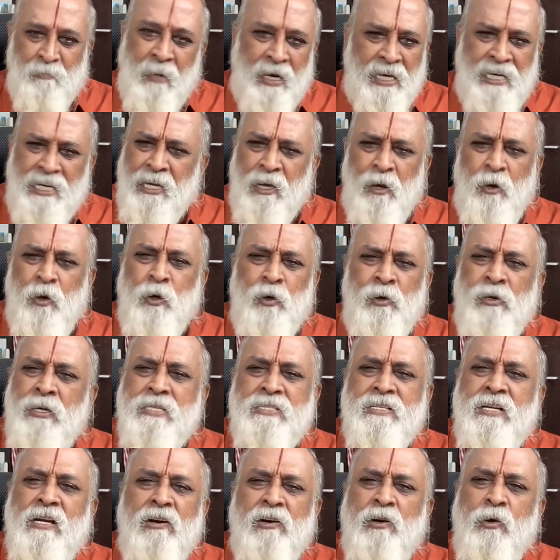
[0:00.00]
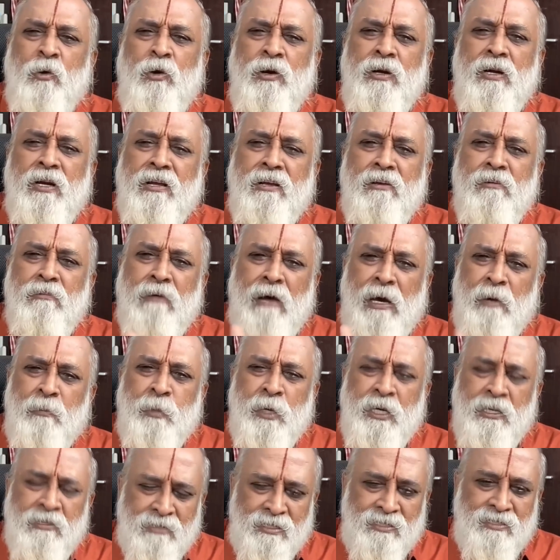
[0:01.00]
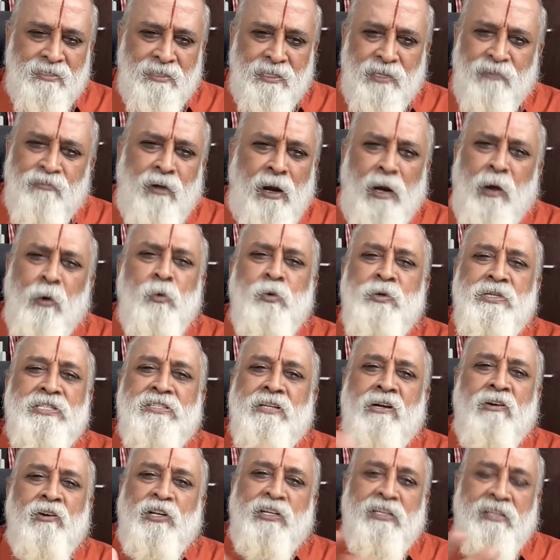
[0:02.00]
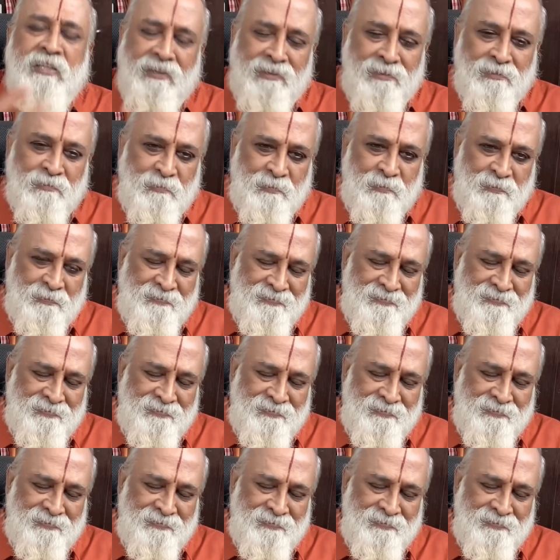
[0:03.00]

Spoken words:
Money alone is not going to give happiness if love is not there.